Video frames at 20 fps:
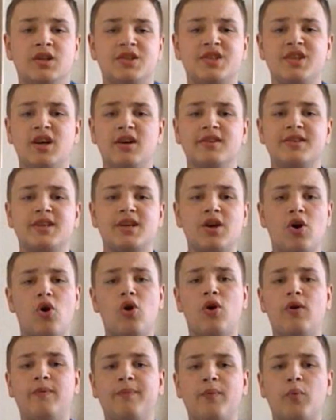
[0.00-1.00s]
Starting
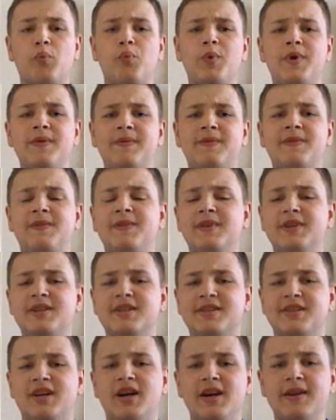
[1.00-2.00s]
off with the
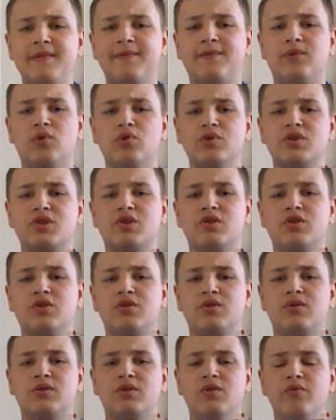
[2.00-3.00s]
design thoughts,
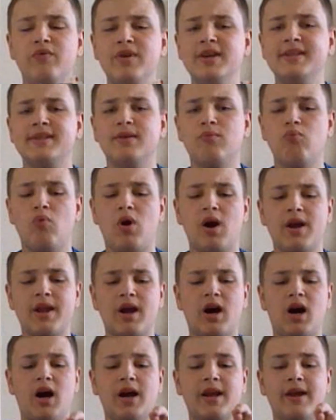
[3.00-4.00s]
the reason why
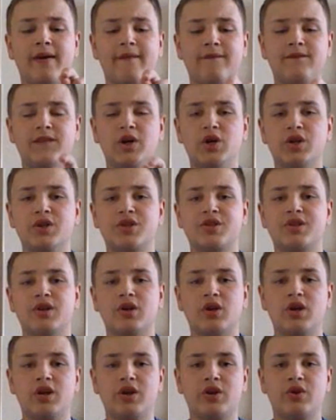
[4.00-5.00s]
I first
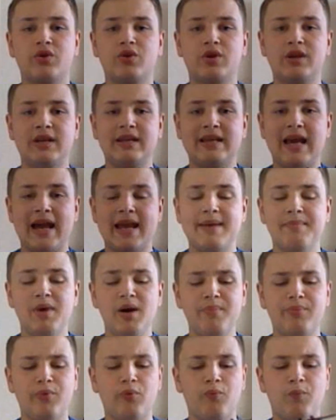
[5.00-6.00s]
came
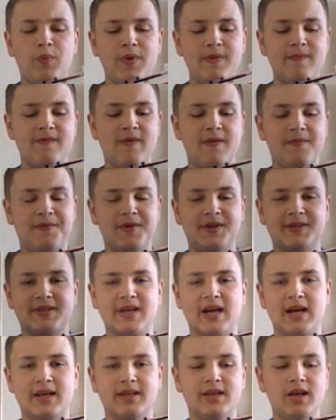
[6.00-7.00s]
up with this
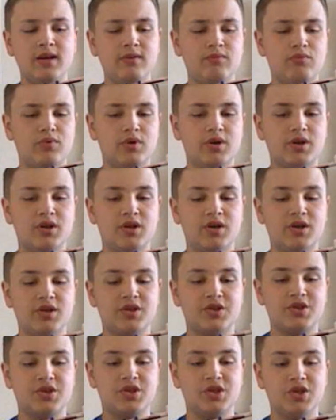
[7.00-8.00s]
handgun
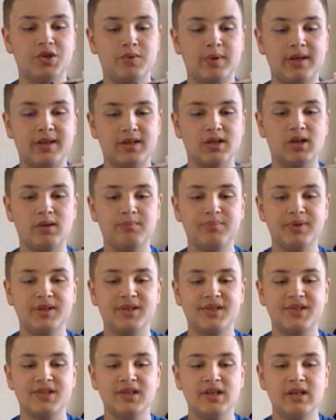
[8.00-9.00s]
was to
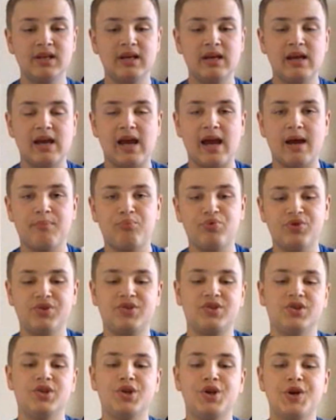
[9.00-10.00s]
encompass and
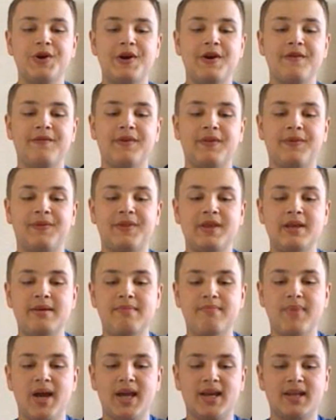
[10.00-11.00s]
preserve the
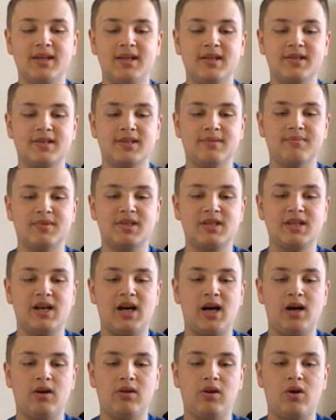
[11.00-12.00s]
mechanism
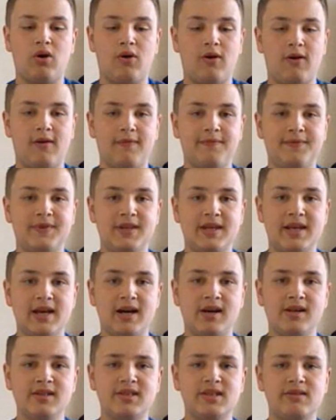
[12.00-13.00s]
style of the
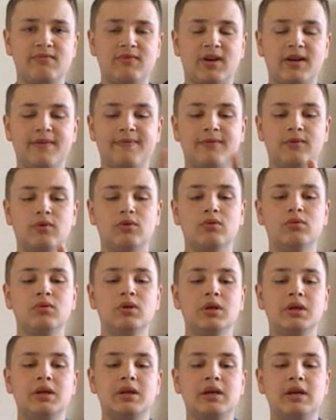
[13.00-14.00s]
hunting
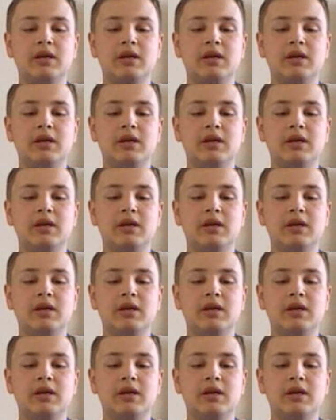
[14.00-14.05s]
rifle